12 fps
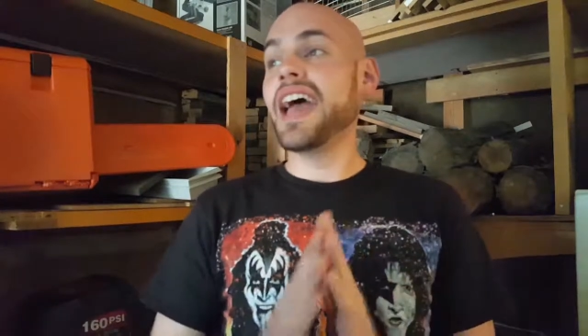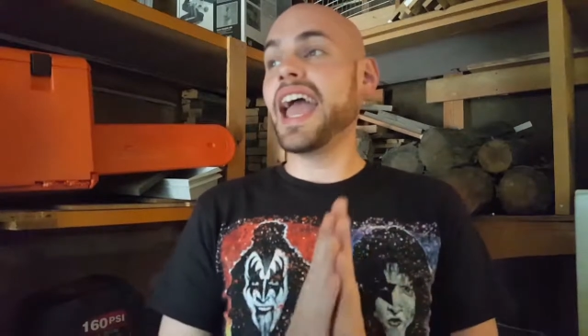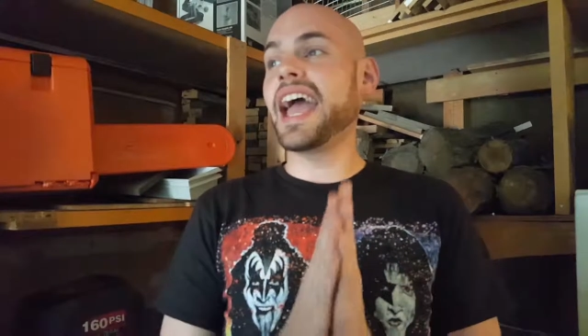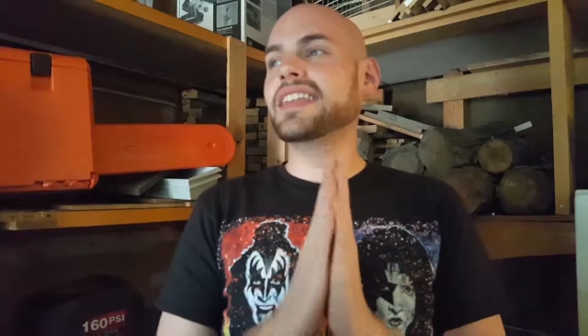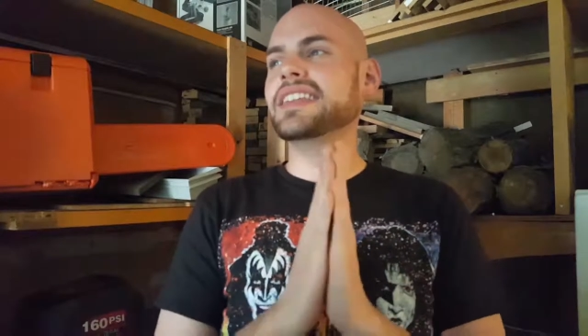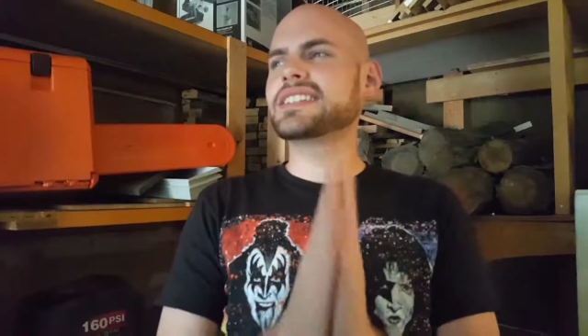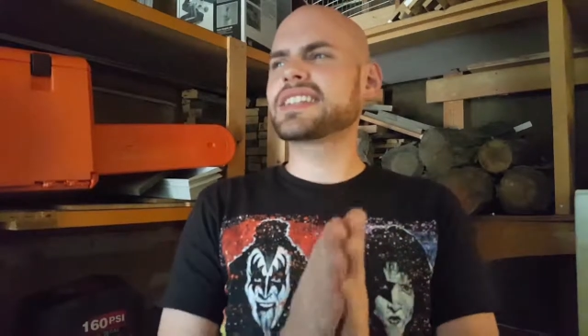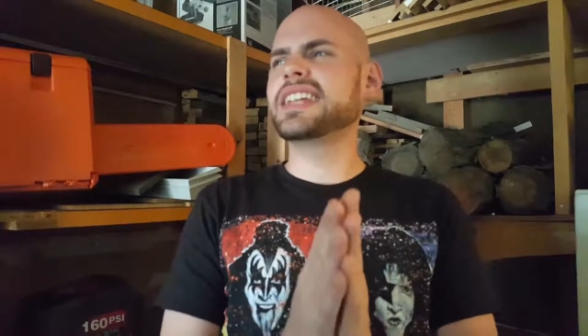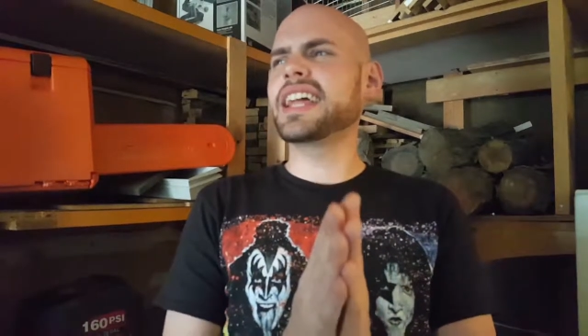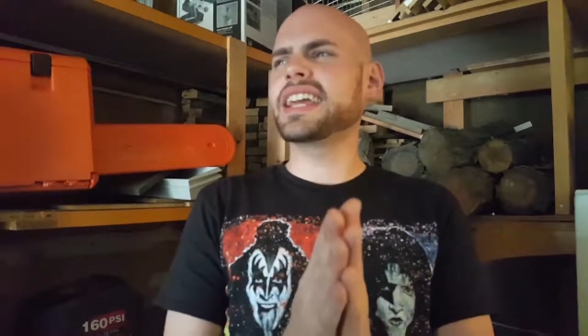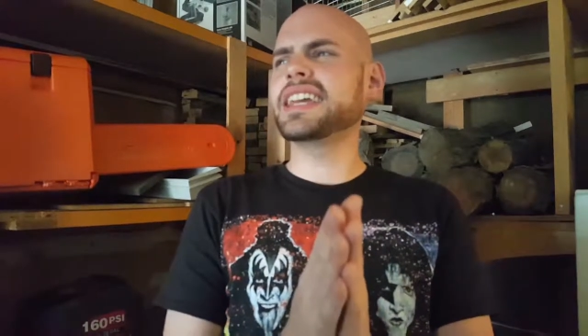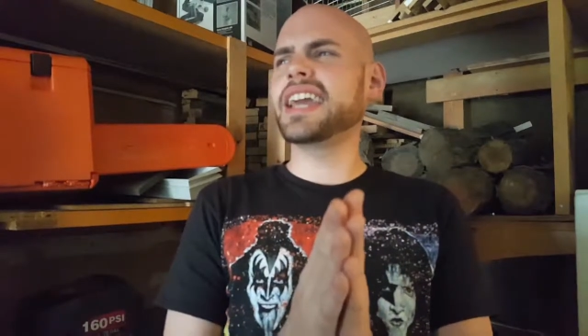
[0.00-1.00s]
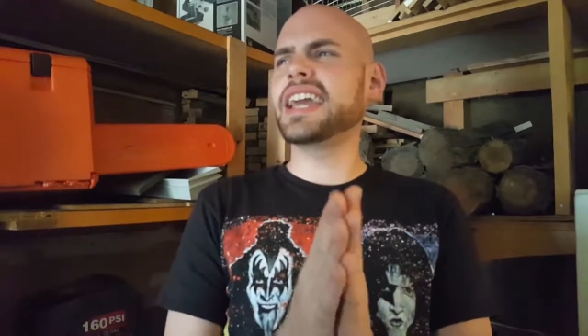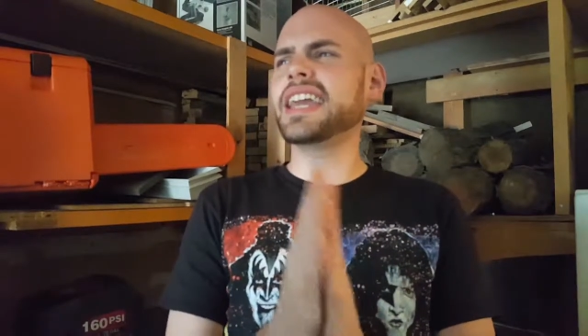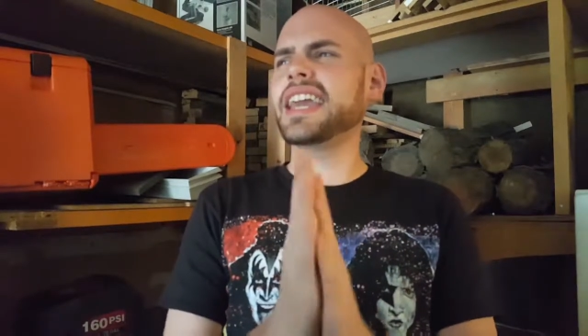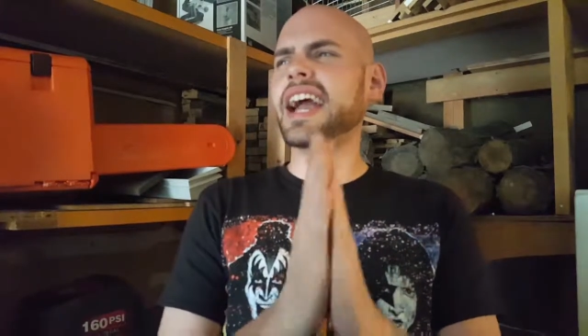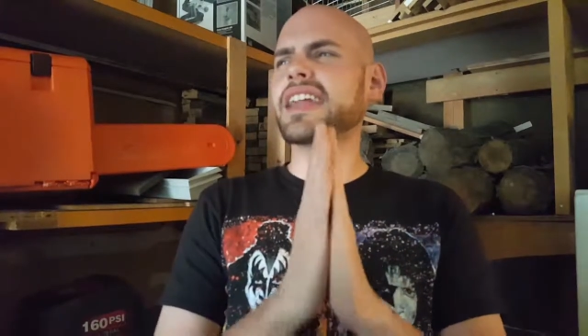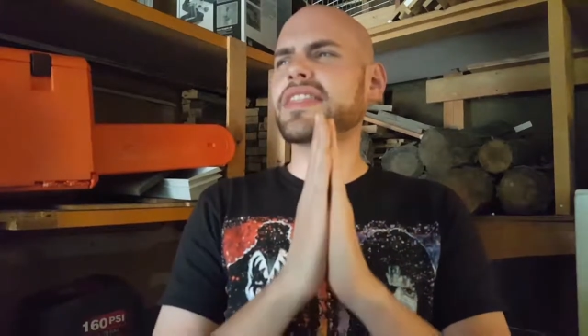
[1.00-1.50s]
And this Connecticut
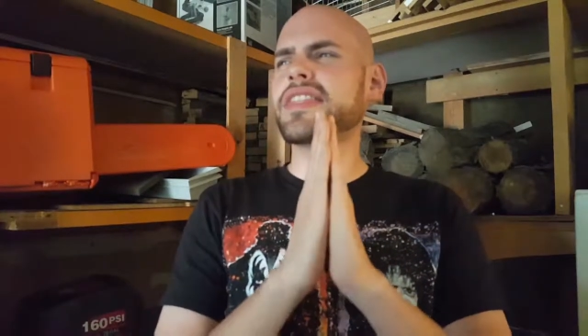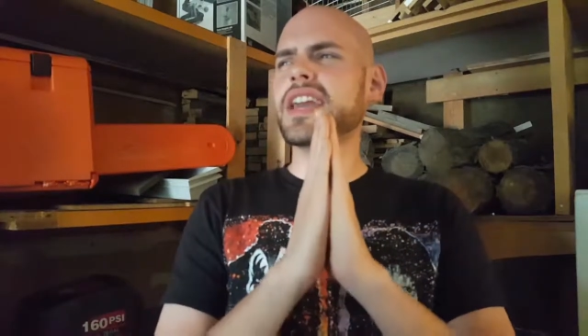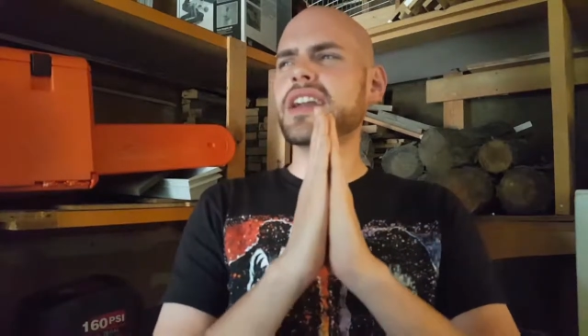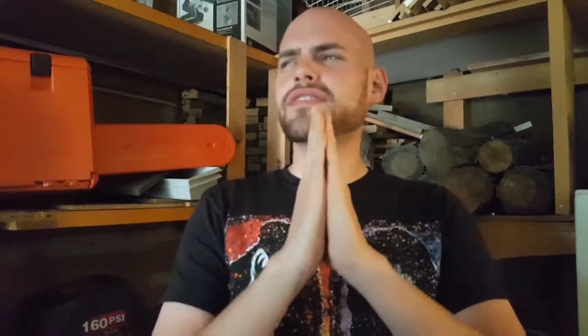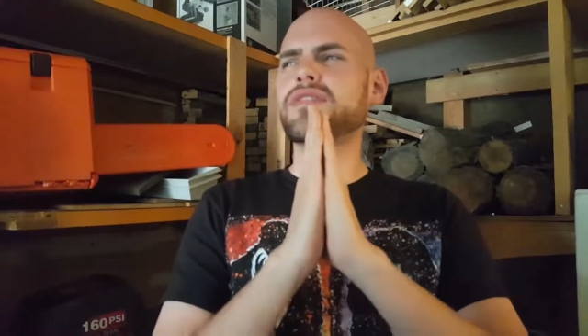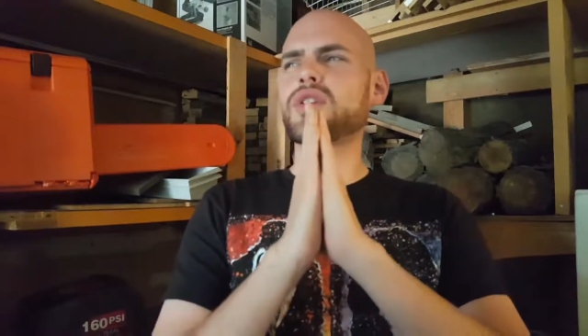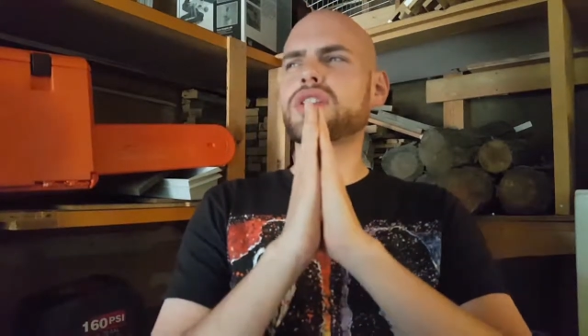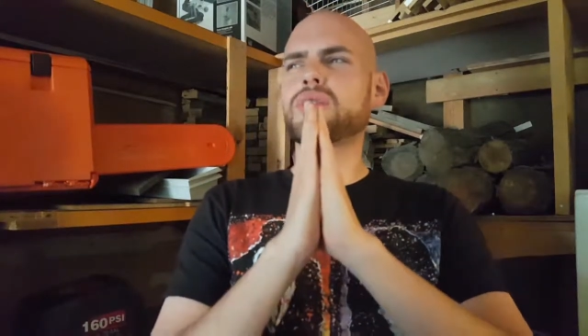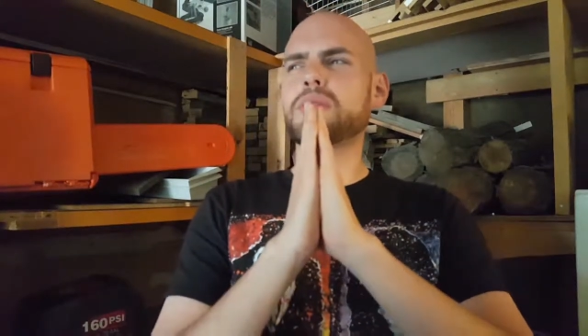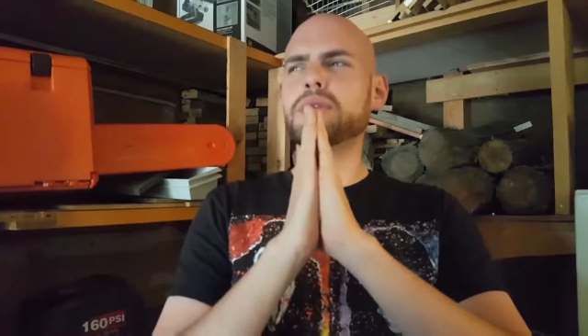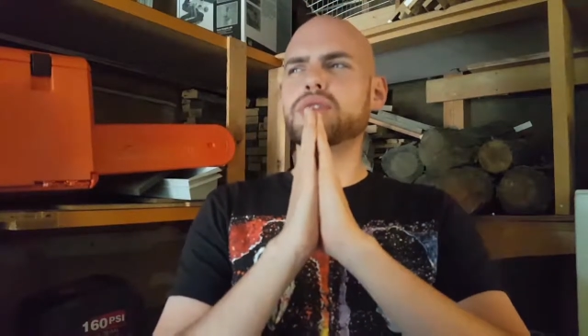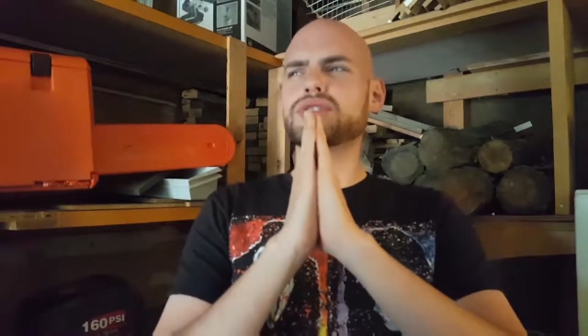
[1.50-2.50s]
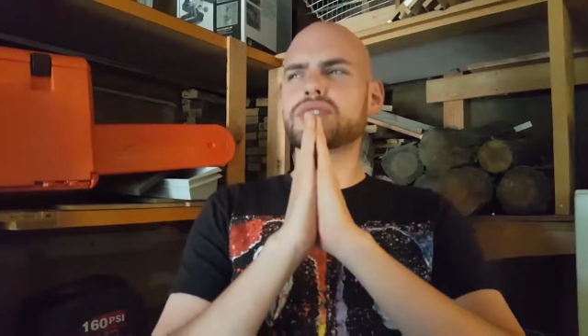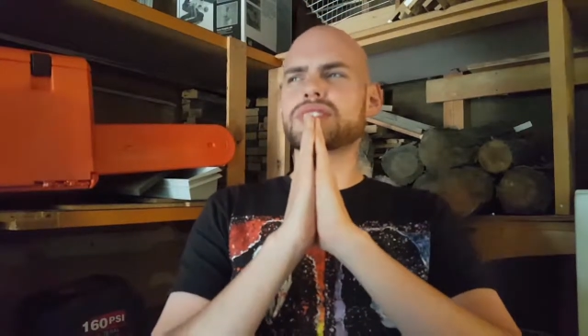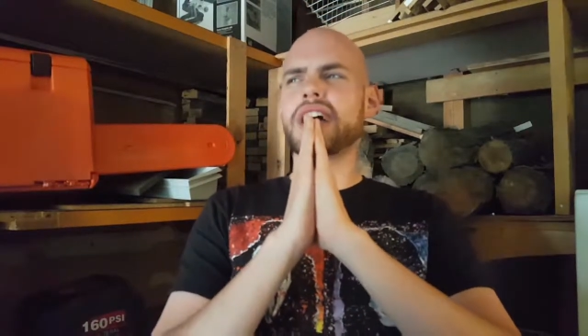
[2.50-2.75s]
Yankee, I think for the Robusto